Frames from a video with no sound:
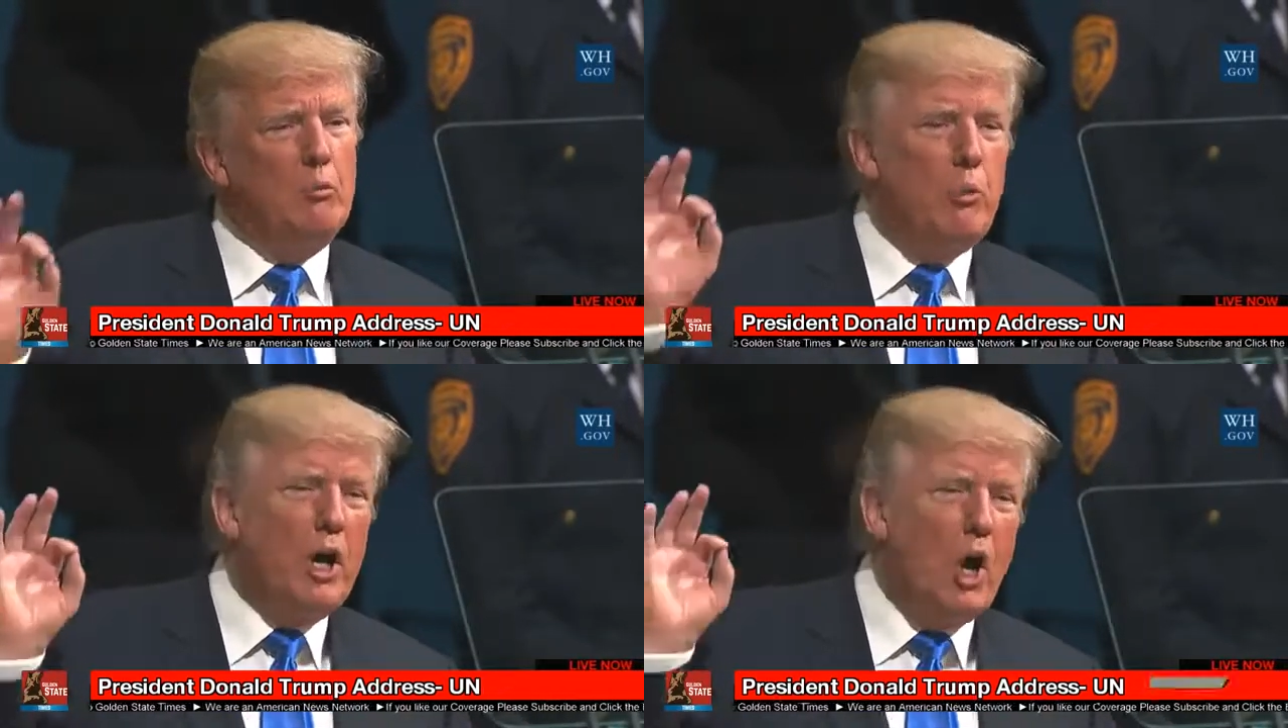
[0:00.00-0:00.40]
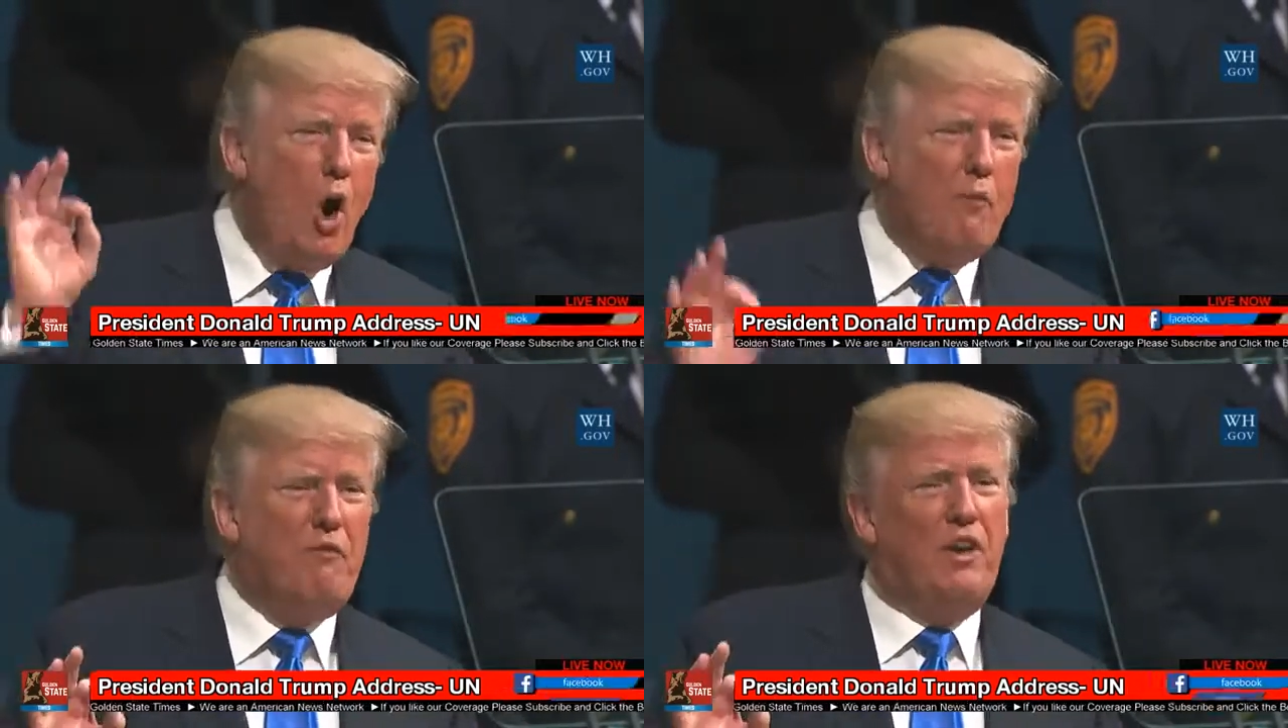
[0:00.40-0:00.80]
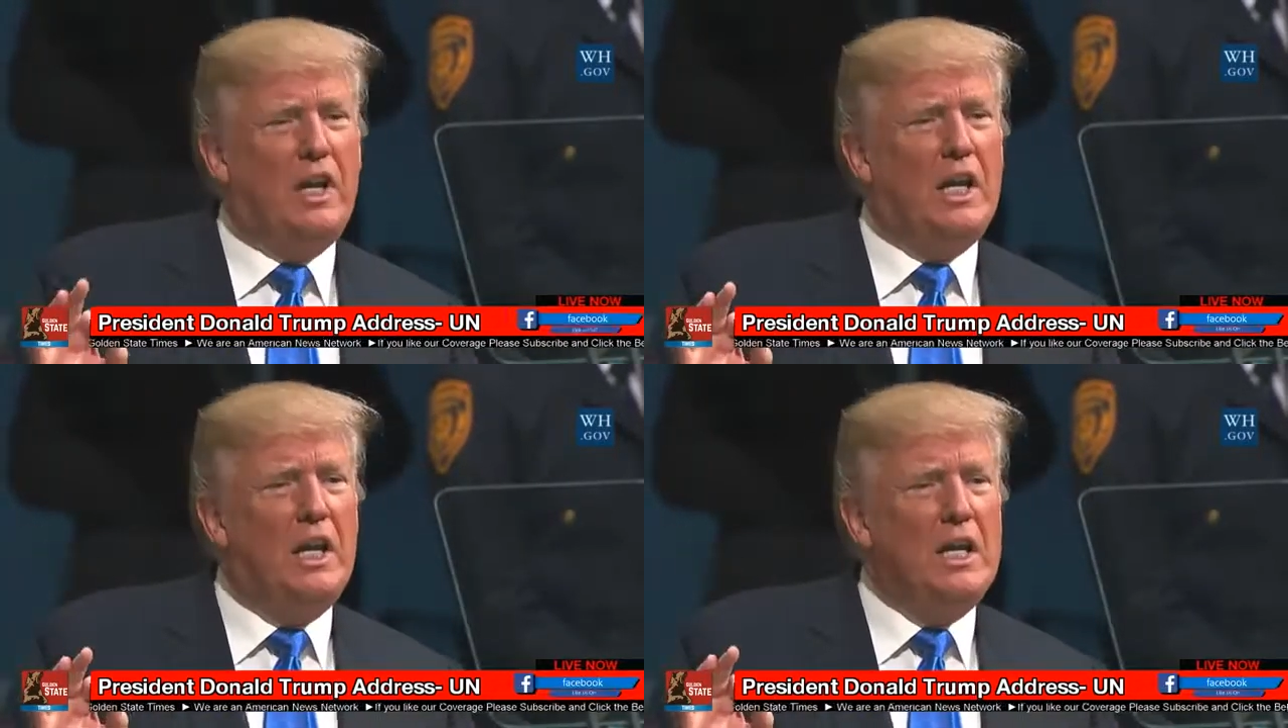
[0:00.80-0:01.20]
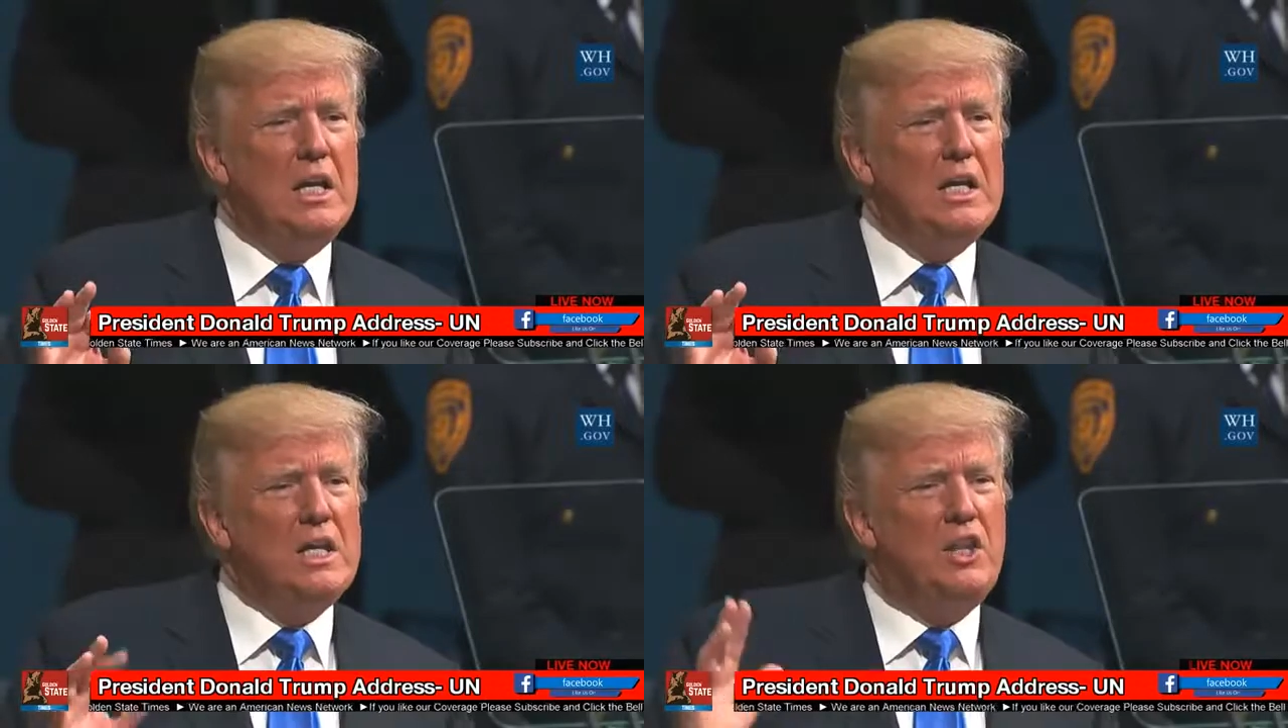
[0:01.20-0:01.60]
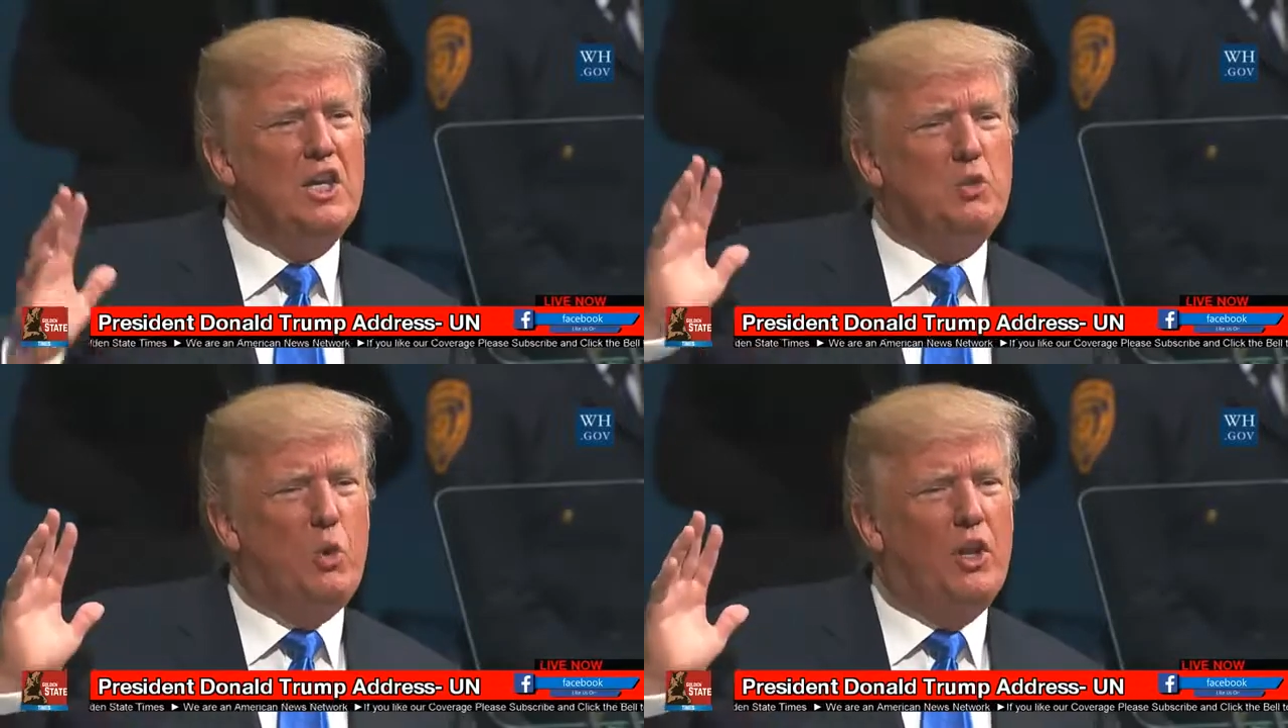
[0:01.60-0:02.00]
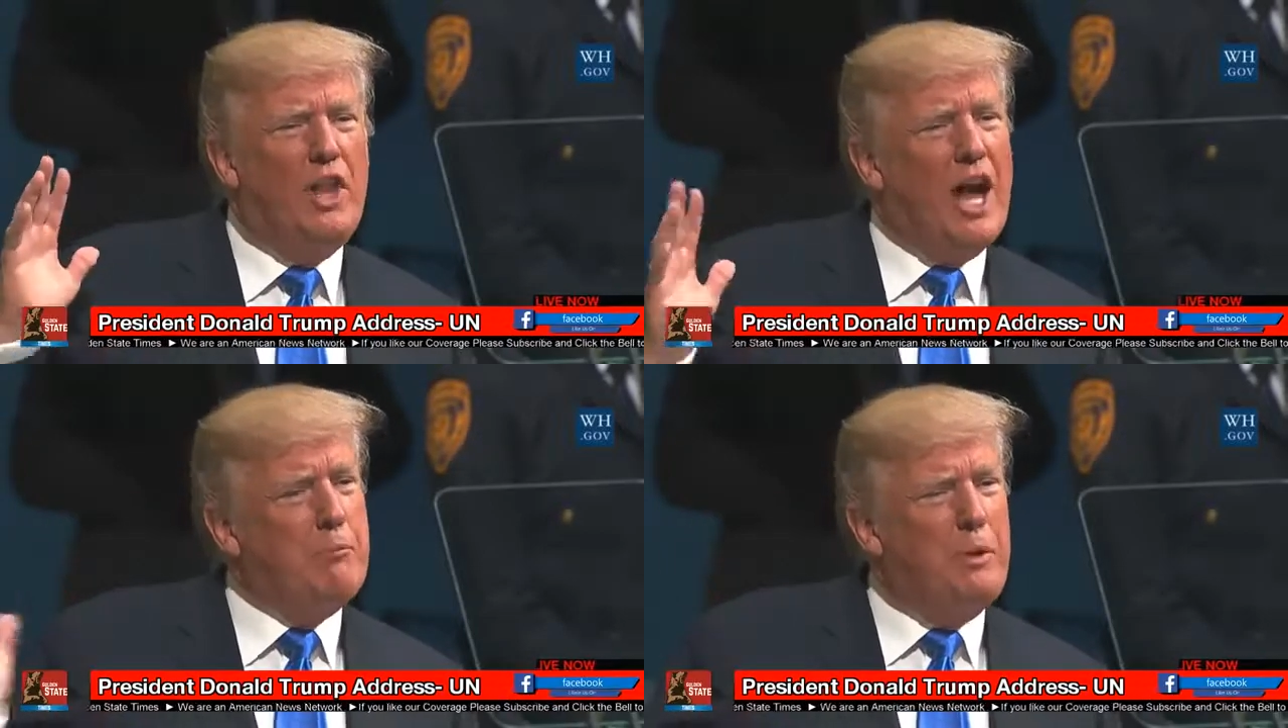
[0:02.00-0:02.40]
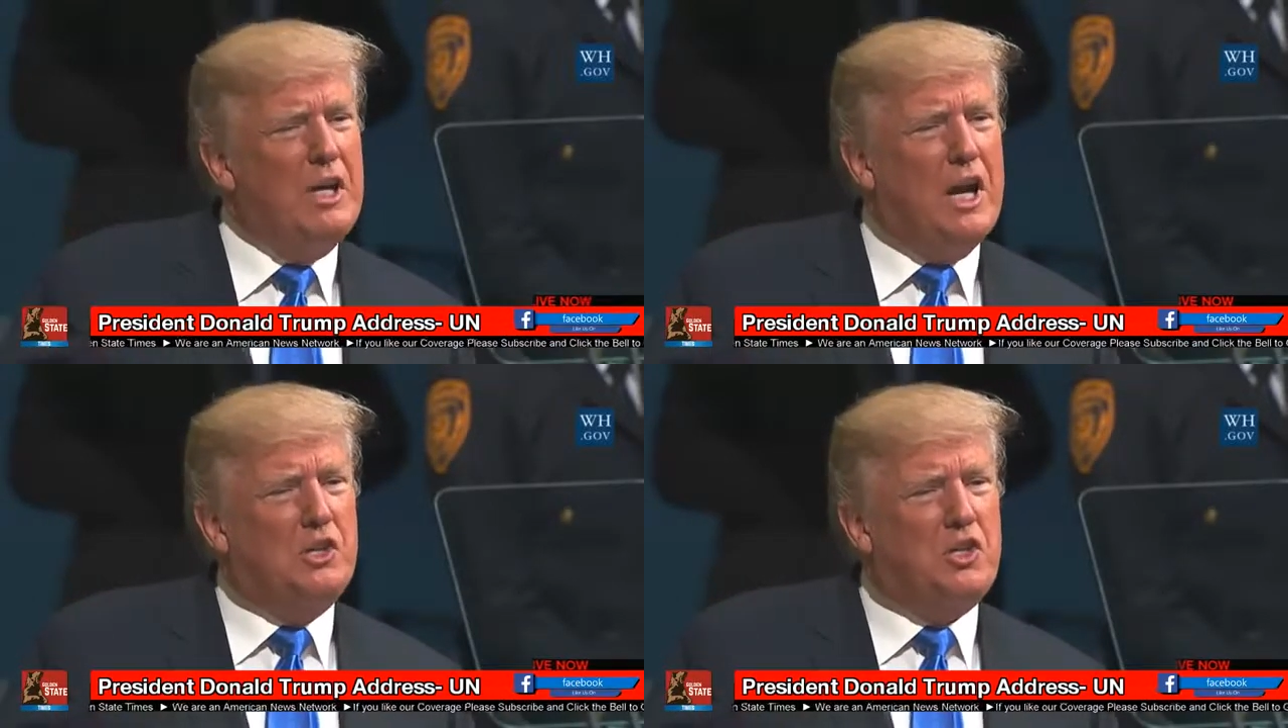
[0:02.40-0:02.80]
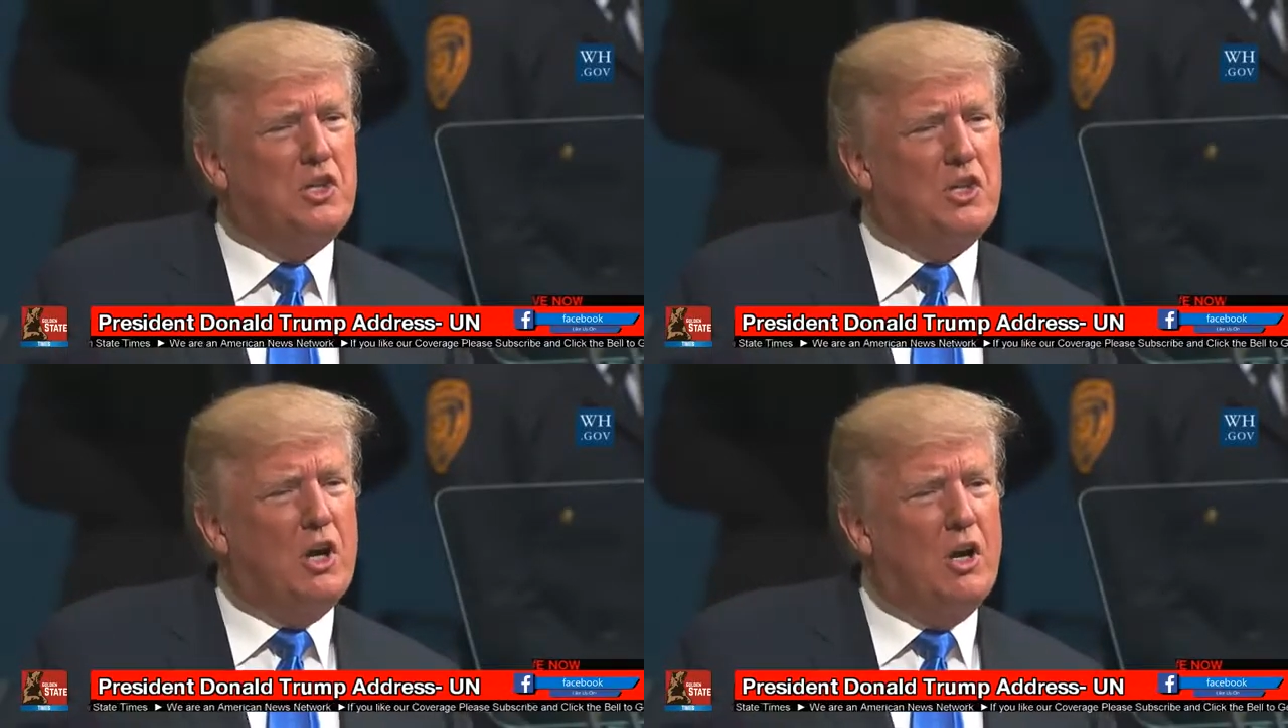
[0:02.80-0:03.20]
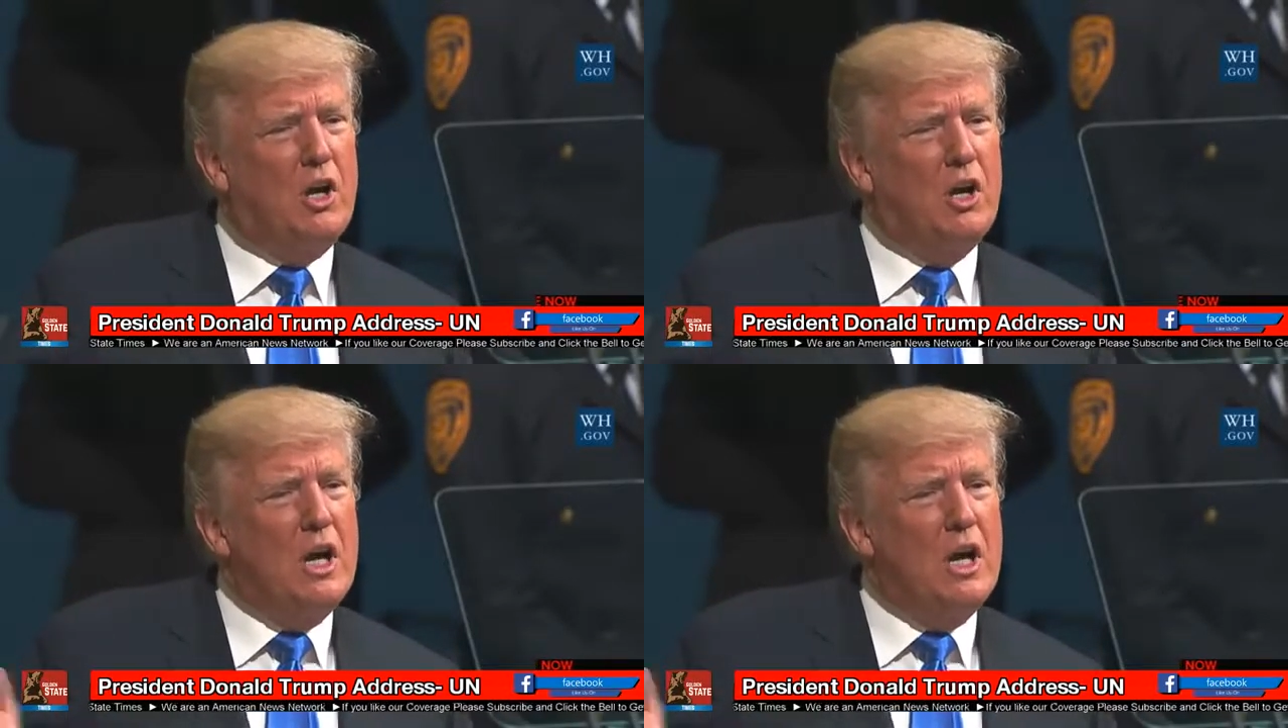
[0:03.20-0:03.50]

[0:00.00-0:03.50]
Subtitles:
but hopefully this will not be necessary.